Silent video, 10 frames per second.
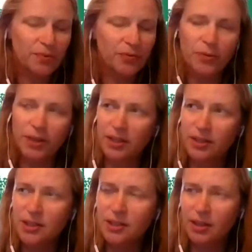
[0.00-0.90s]
before we get
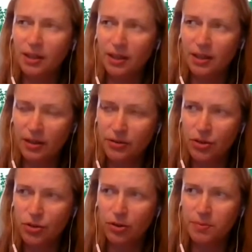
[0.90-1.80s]
into kind of the
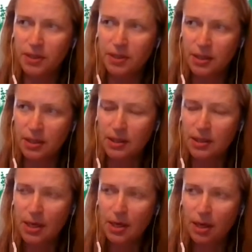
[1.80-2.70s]
heritage crops and the seeds,
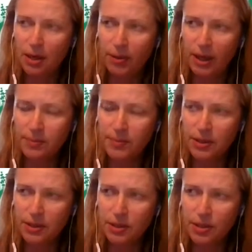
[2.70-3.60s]
perhaps you
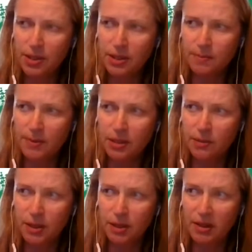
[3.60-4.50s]
can just explain to
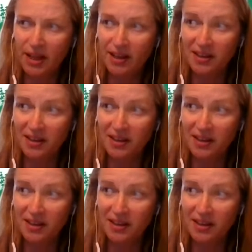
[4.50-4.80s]
me